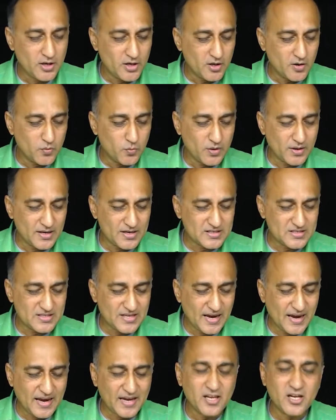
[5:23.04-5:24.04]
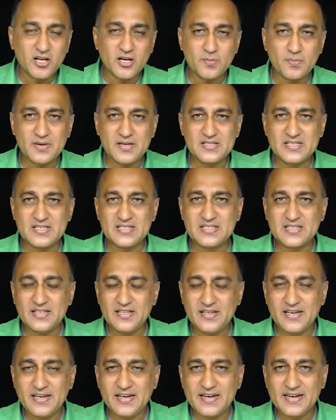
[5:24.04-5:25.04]
whereas the angular braces
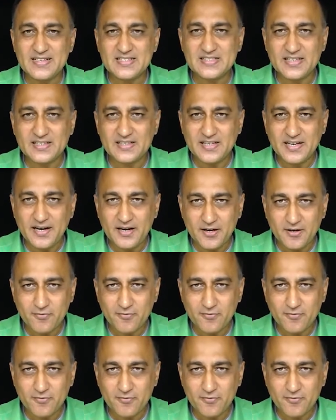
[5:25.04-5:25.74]
indicates that the header